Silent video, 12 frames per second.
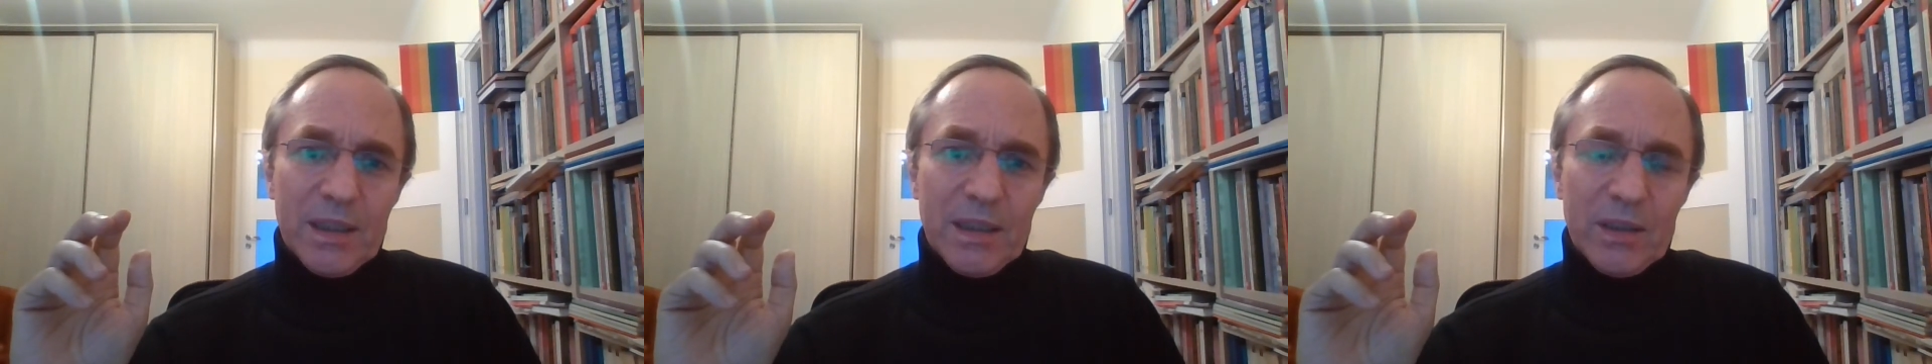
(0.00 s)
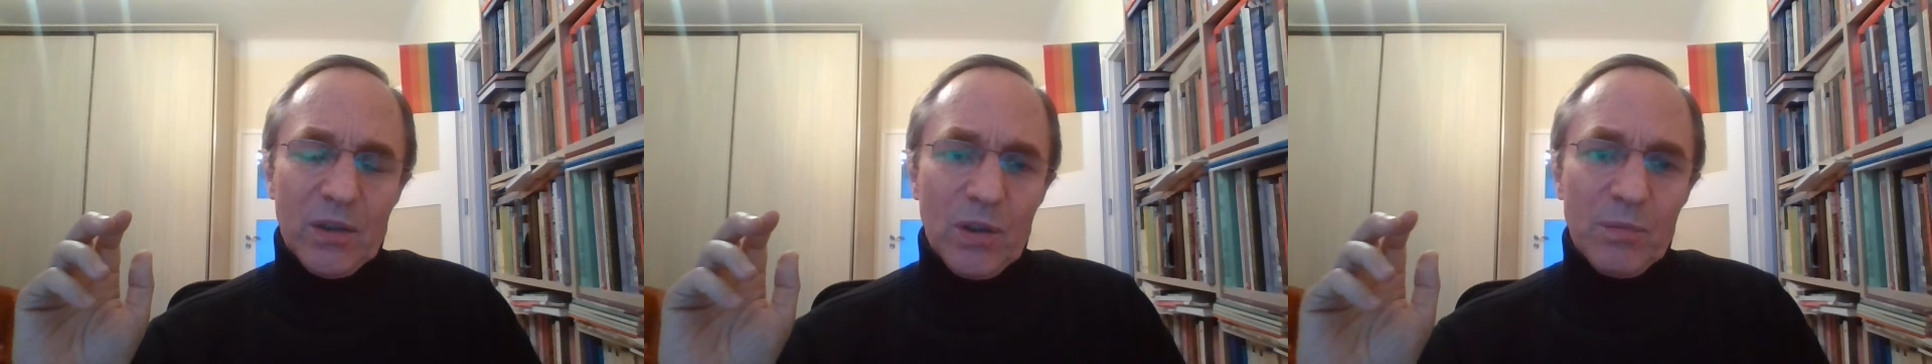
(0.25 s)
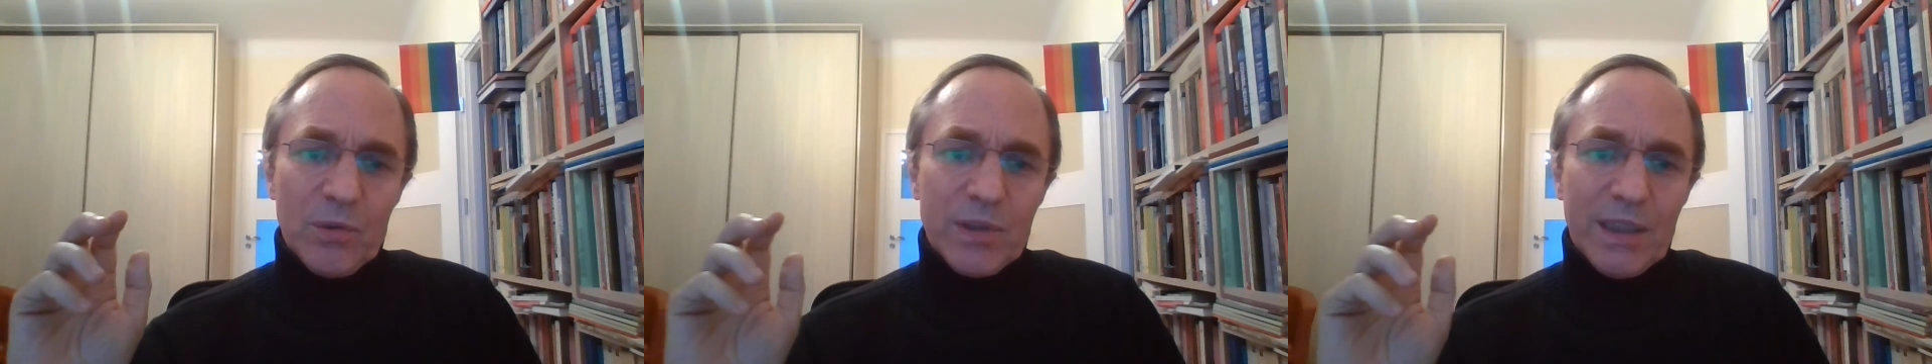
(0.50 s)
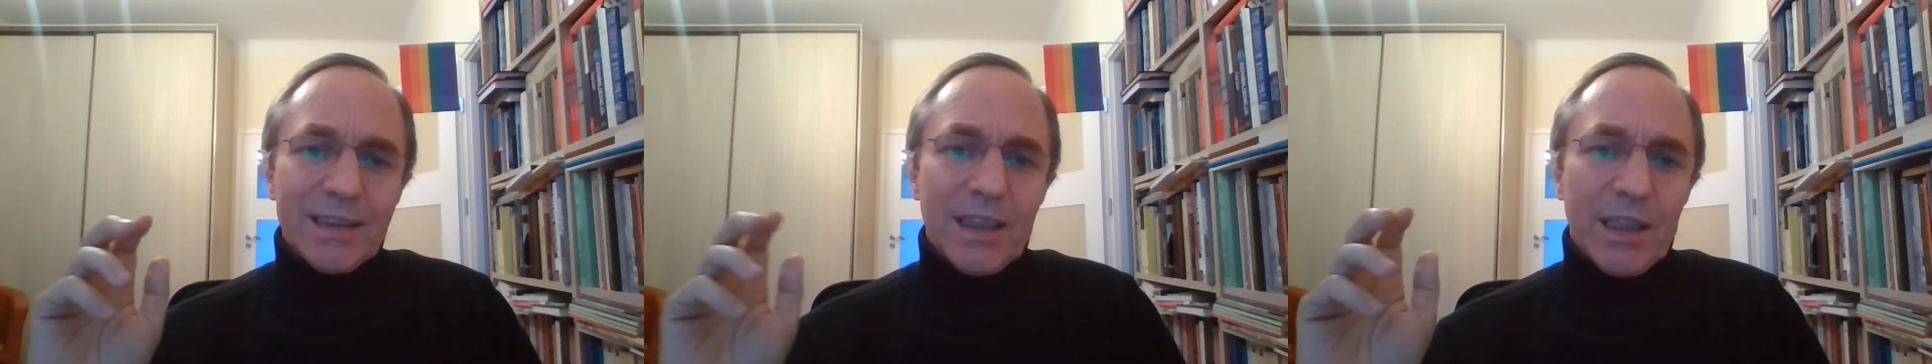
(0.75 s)
and almost
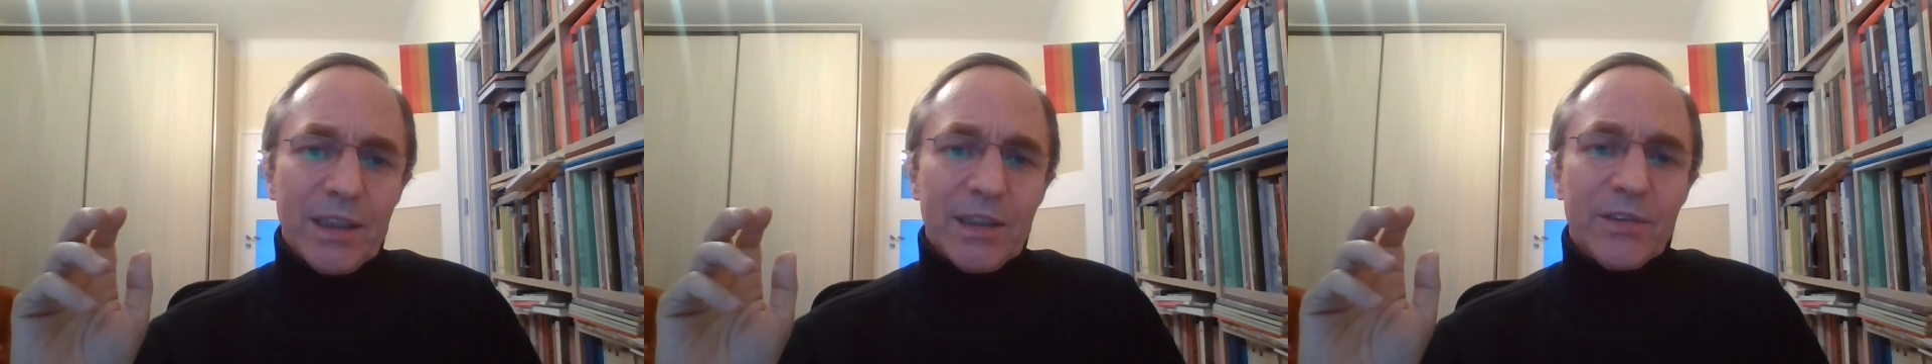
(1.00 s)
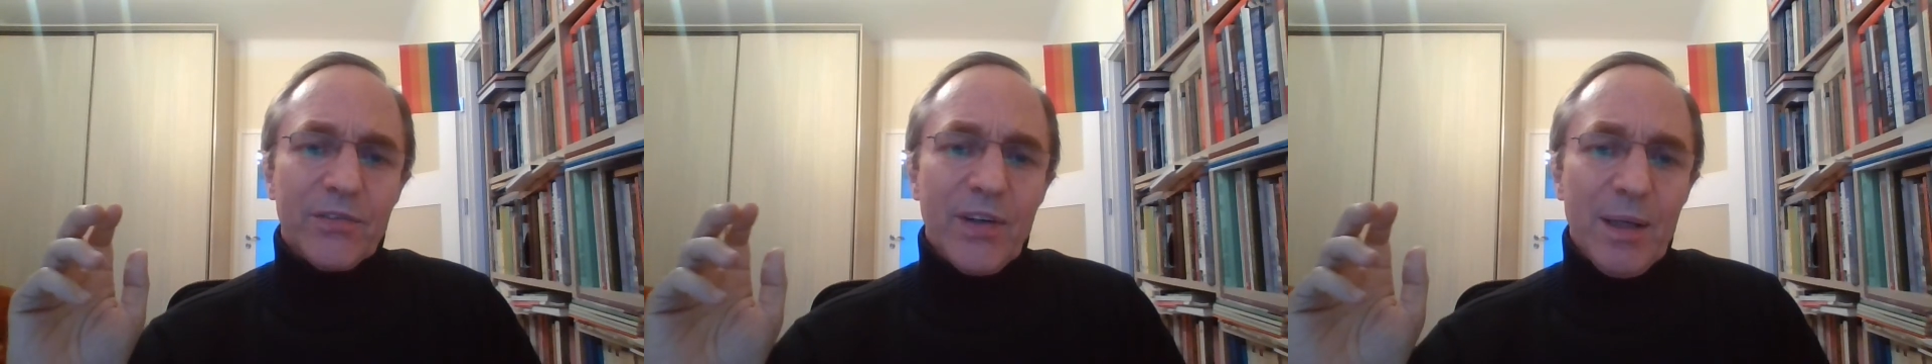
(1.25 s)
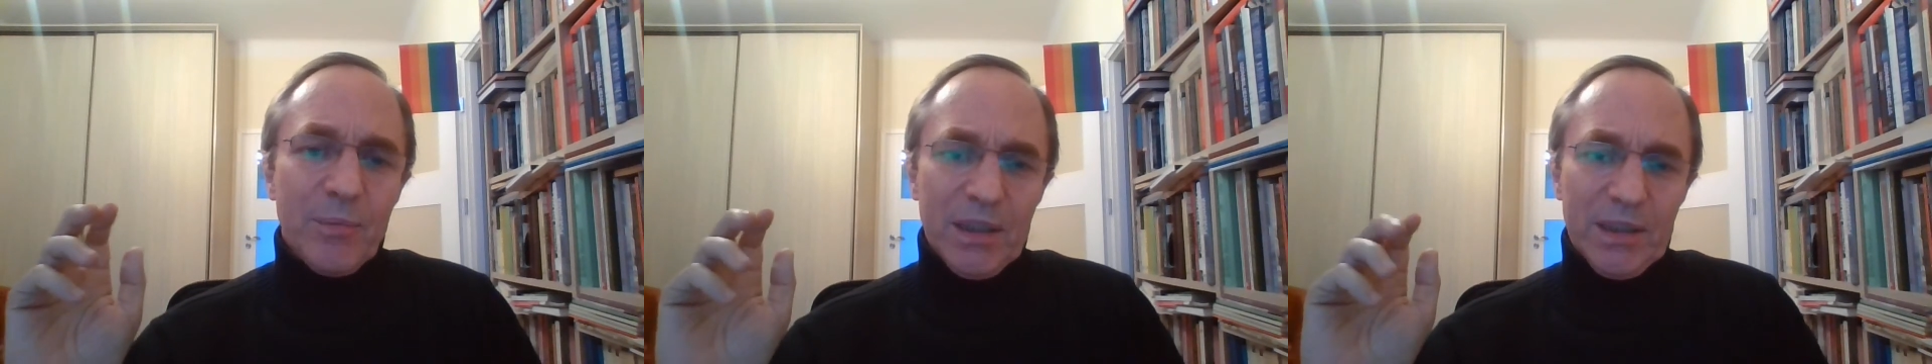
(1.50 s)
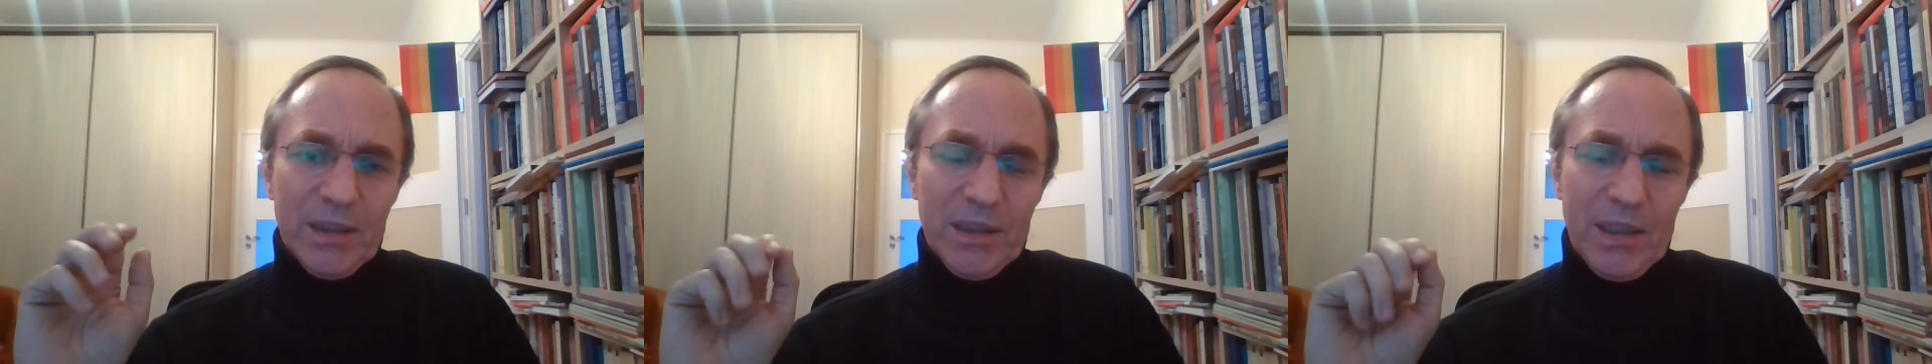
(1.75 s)
entire
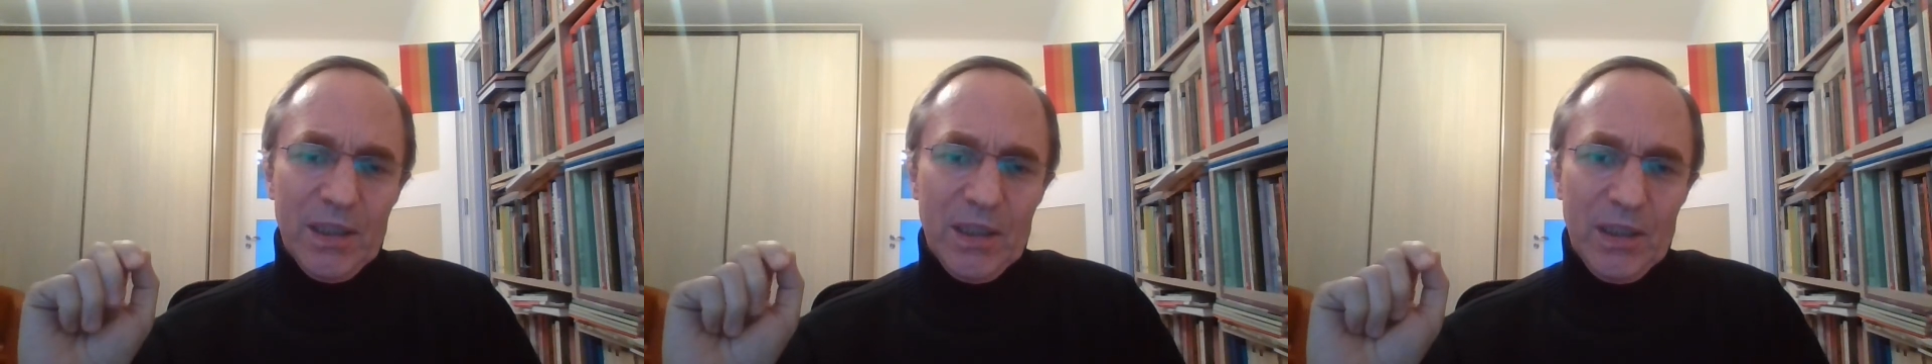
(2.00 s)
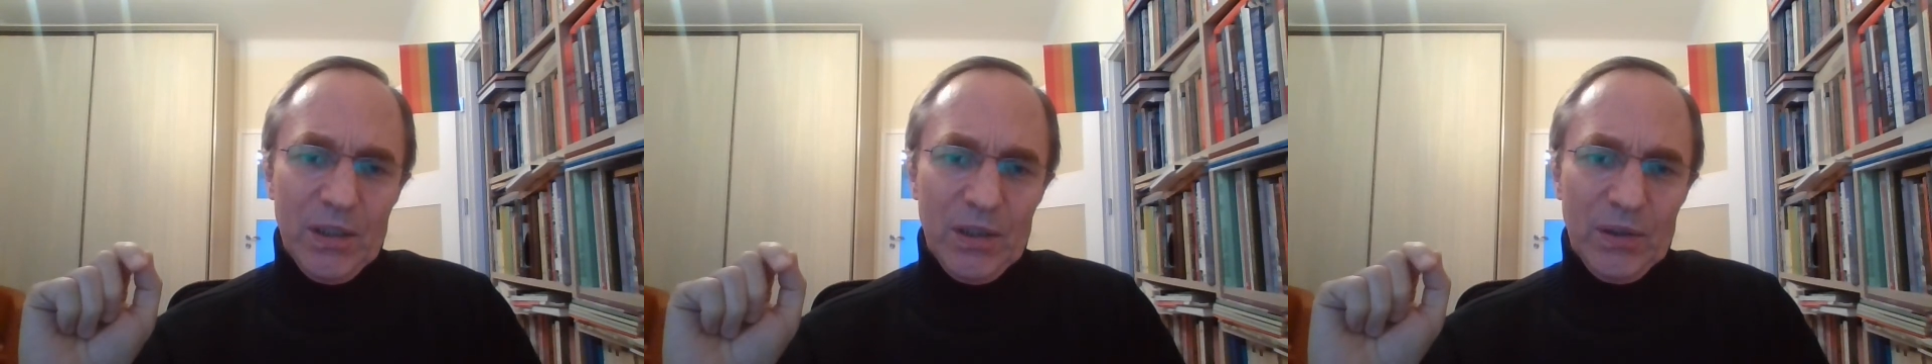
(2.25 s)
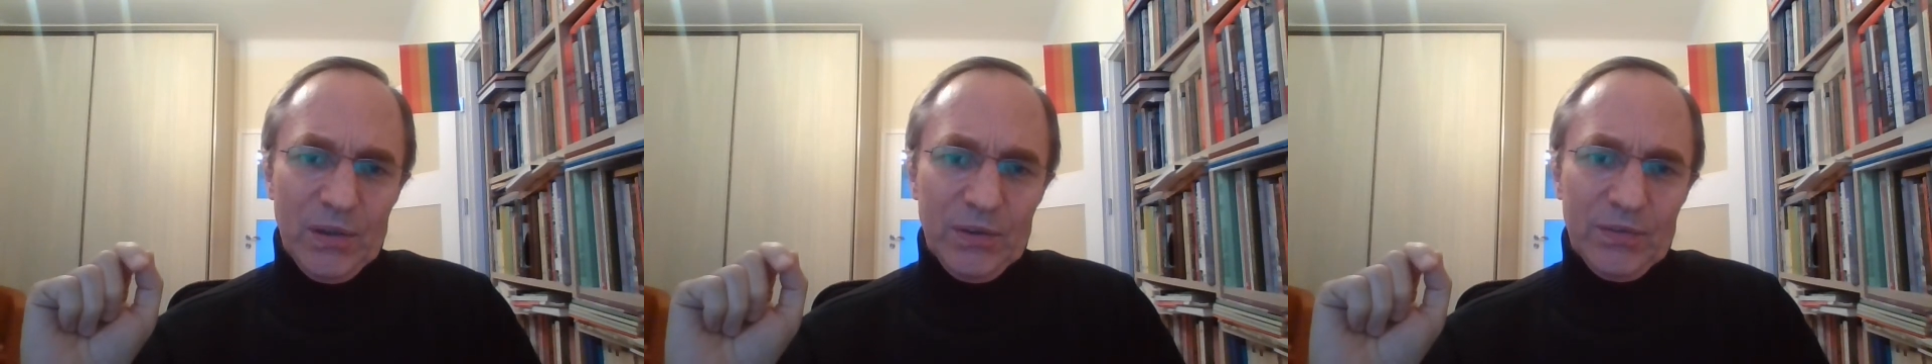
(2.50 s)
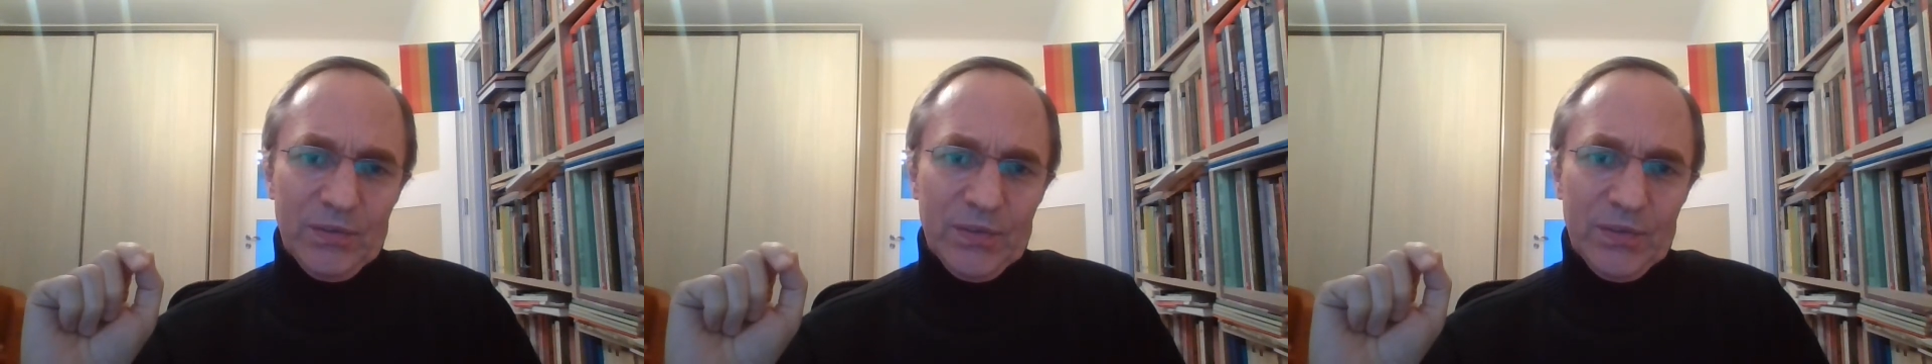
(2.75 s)
family of